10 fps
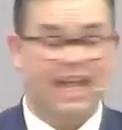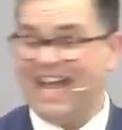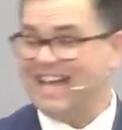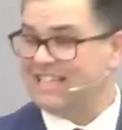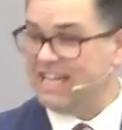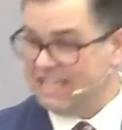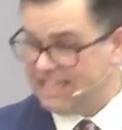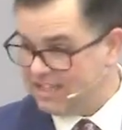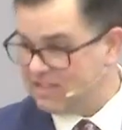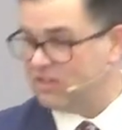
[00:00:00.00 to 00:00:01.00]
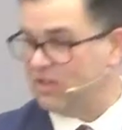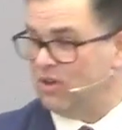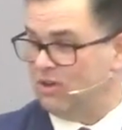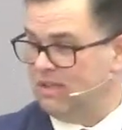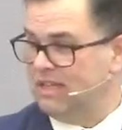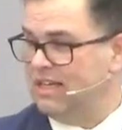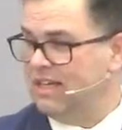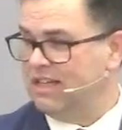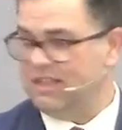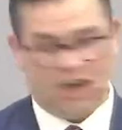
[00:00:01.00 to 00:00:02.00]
as I did so, the